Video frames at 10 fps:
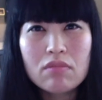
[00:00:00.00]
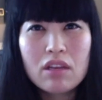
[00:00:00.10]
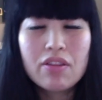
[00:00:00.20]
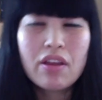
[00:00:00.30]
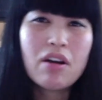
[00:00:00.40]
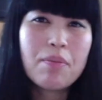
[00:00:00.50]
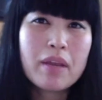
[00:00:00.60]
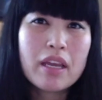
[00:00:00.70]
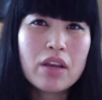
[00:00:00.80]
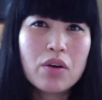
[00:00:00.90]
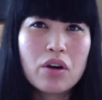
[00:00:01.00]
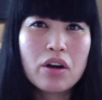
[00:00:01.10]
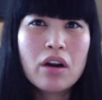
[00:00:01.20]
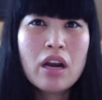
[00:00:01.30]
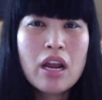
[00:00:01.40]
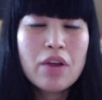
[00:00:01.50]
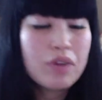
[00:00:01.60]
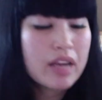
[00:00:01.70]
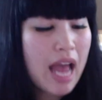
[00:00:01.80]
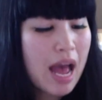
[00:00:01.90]
therapy or
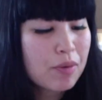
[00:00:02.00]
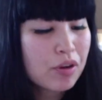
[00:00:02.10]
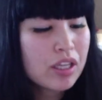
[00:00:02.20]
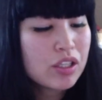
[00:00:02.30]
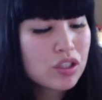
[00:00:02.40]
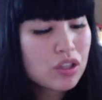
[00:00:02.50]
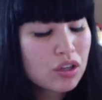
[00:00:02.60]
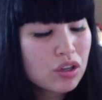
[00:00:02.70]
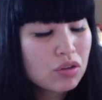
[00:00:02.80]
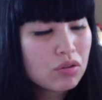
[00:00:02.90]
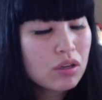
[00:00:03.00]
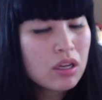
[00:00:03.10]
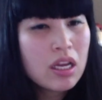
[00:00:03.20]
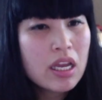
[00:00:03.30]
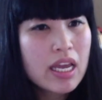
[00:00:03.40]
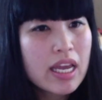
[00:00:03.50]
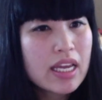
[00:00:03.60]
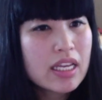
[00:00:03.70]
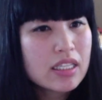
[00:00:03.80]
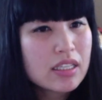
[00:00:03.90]
rehab you can do
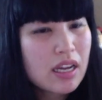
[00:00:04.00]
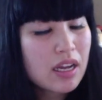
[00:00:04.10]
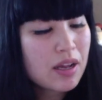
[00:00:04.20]
is